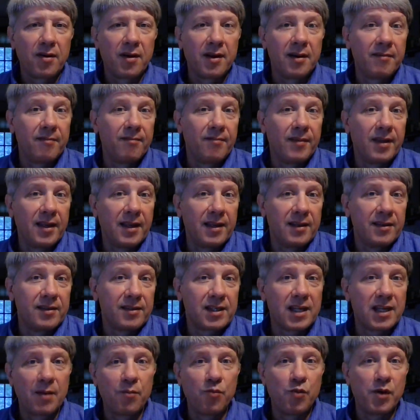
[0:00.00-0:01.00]
And in
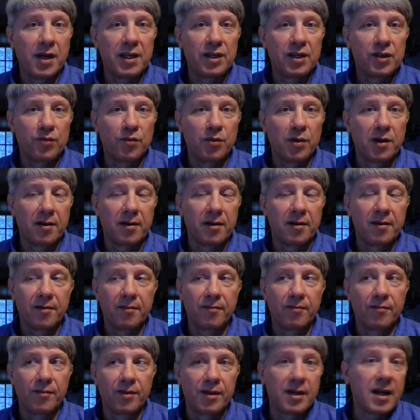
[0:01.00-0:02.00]
some ways, we're
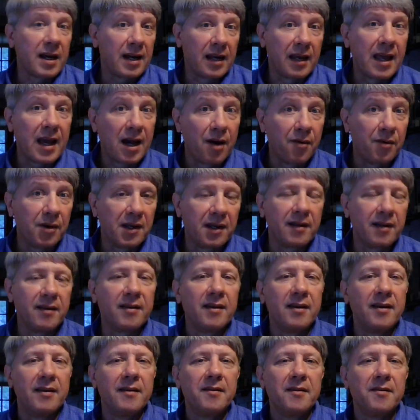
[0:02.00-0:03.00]
not allowing
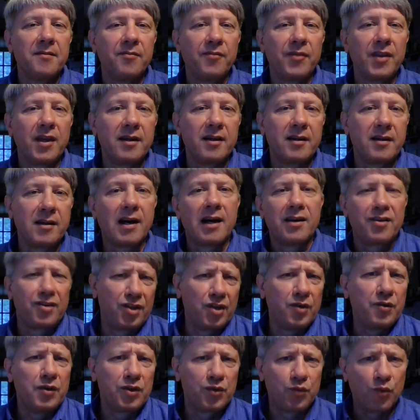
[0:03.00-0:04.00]
God to
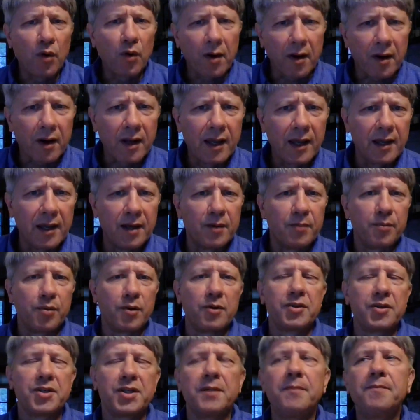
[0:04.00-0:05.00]
do his work in a
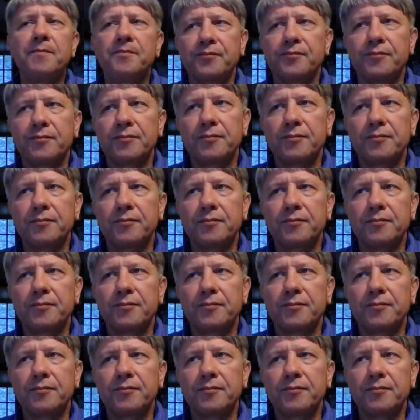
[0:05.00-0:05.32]
person.